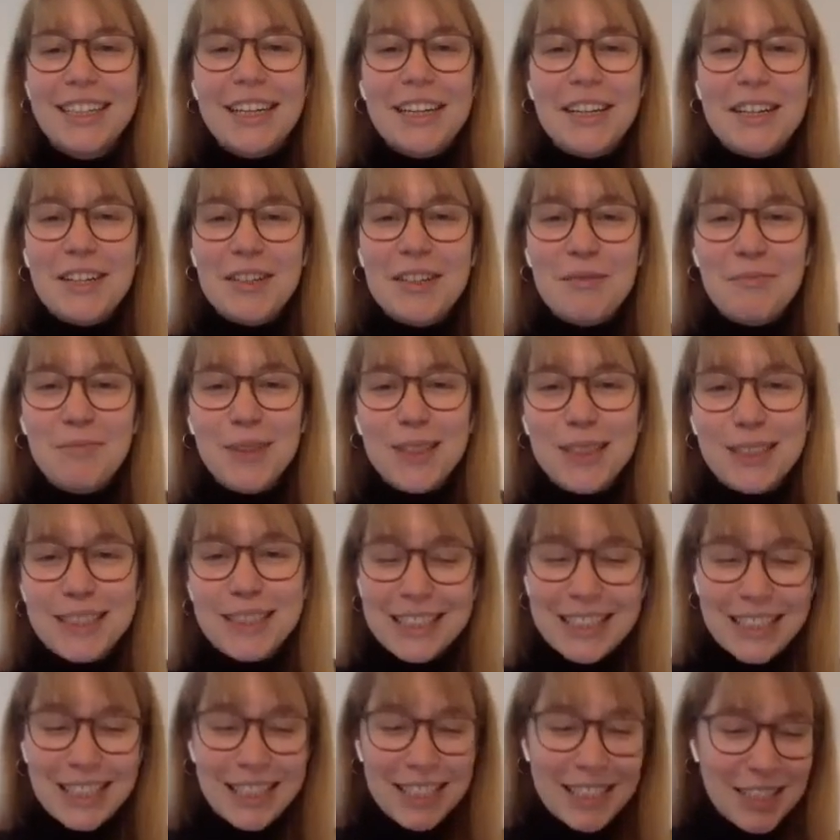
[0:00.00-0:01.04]

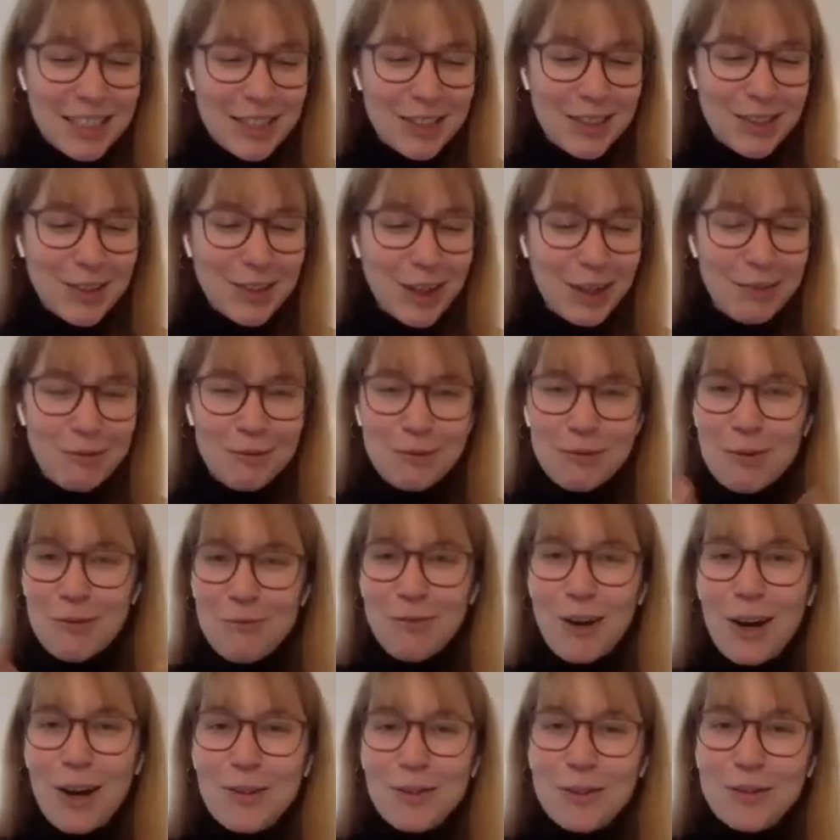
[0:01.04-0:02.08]
But to kind of
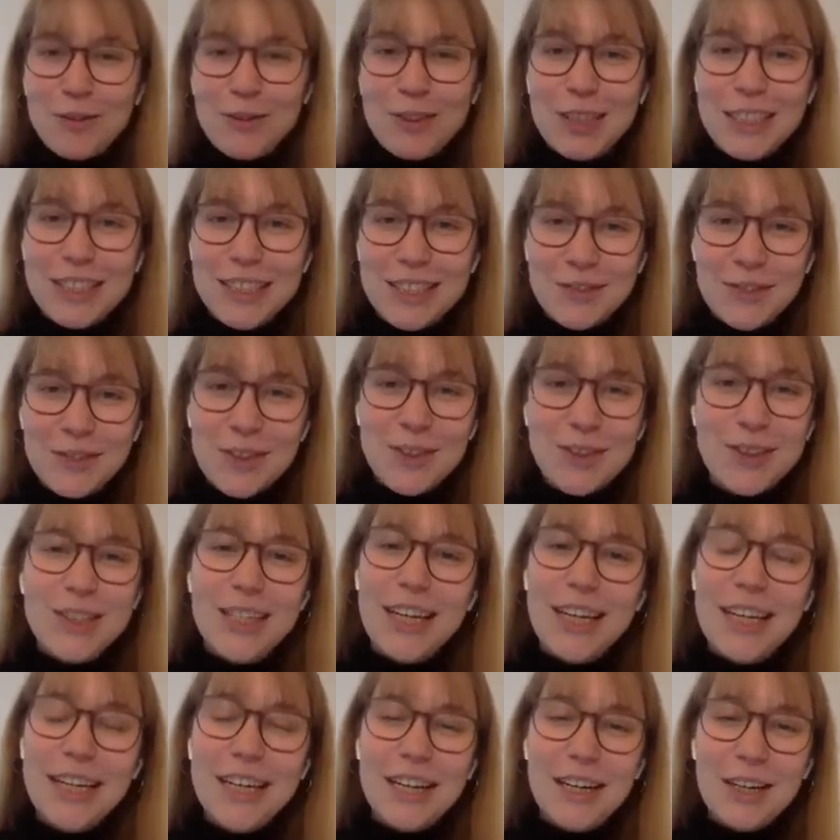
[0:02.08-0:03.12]
round off the interview
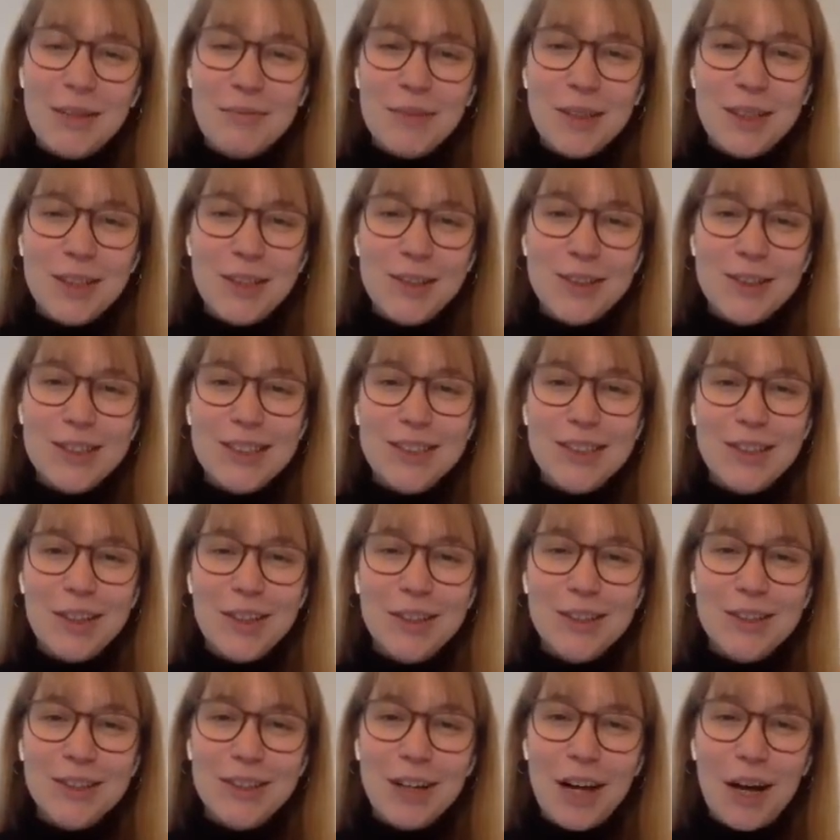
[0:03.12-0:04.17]
today, I'd be curious to
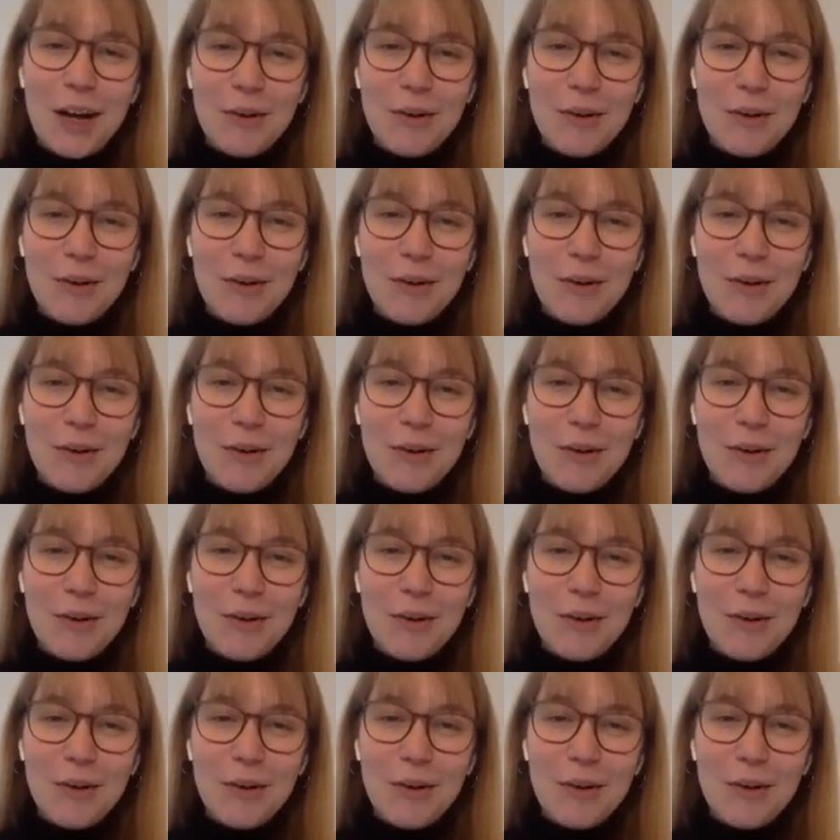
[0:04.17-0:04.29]
know,